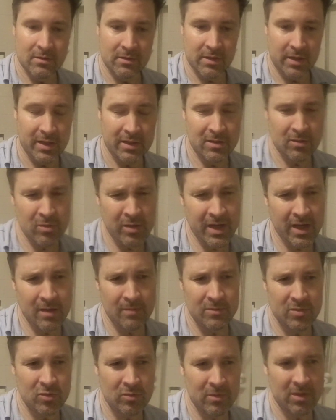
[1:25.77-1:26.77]
Yeah, I don't get
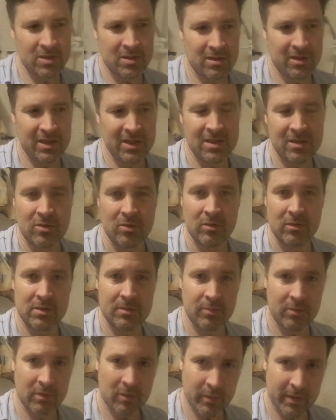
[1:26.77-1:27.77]
them so much on the East Coast,
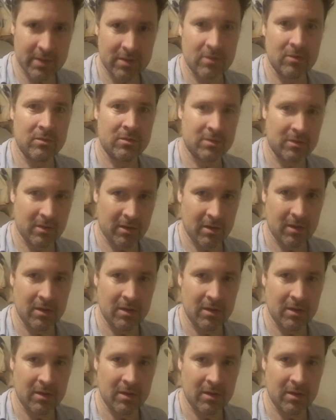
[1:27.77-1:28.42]
but on the West Coast,